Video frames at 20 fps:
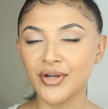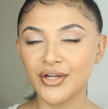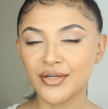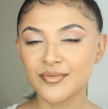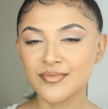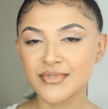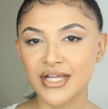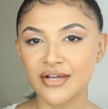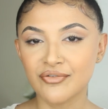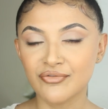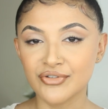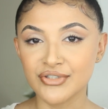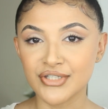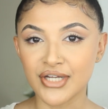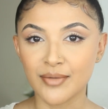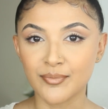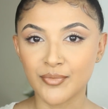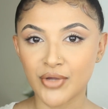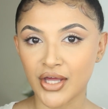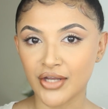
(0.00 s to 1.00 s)
it comes to every day,
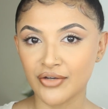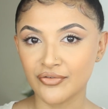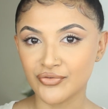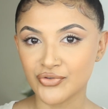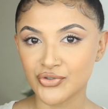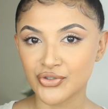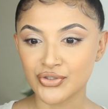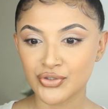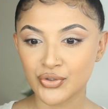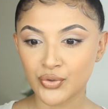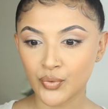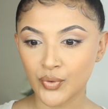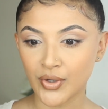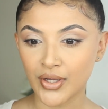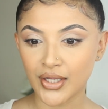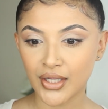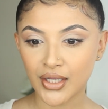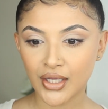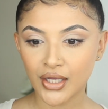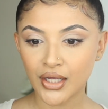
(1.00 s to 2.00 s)
I'm kind of just
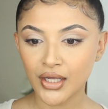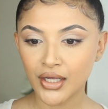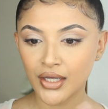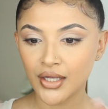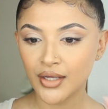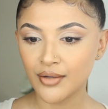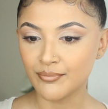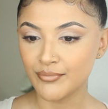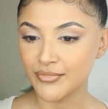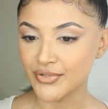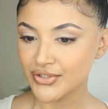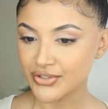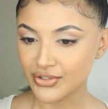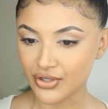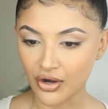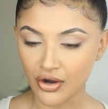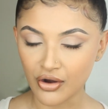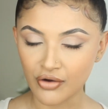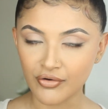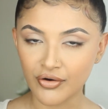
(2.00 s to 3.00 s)
quick.
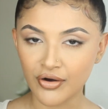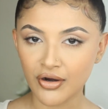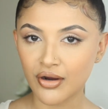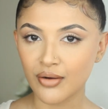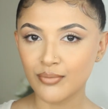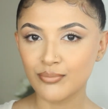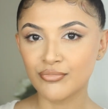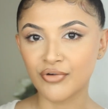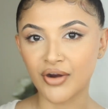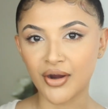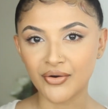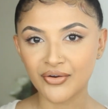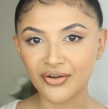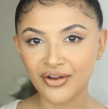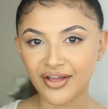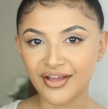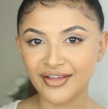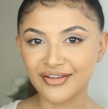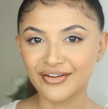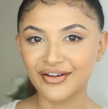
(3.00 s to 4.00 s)
Mascara, brown
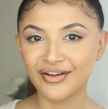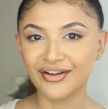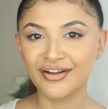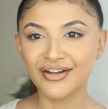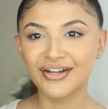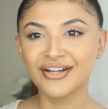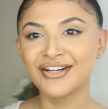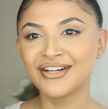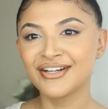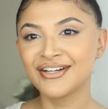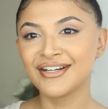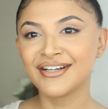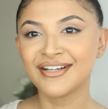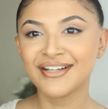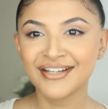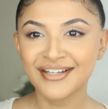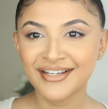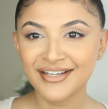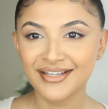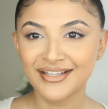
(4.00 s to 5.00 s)
liner,
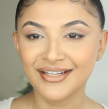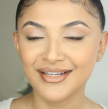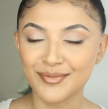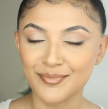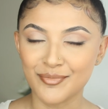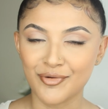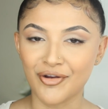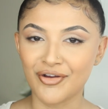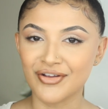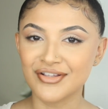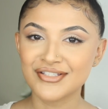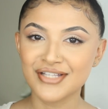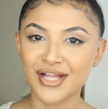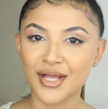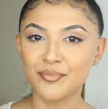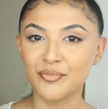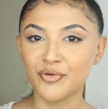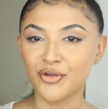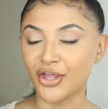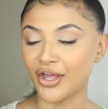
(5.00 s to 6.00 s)
lip gloss
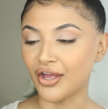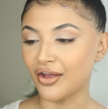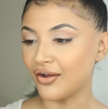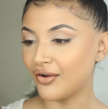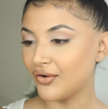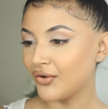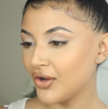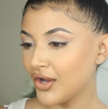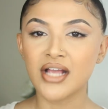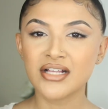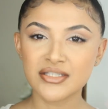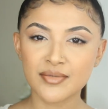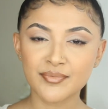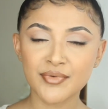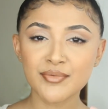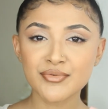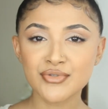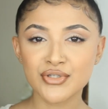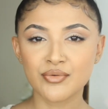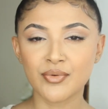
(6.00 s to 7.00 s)
type of girl. I
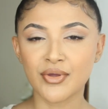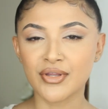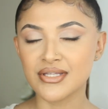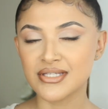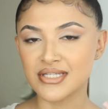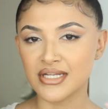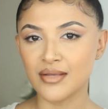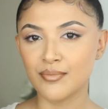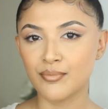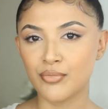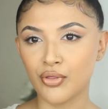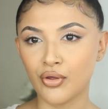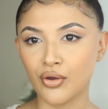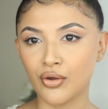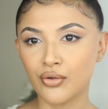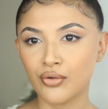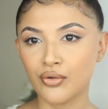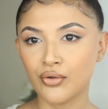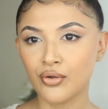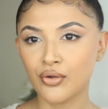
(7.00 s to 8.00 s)
sometimes do wear this lip
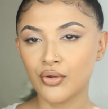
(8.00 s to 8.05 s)
though,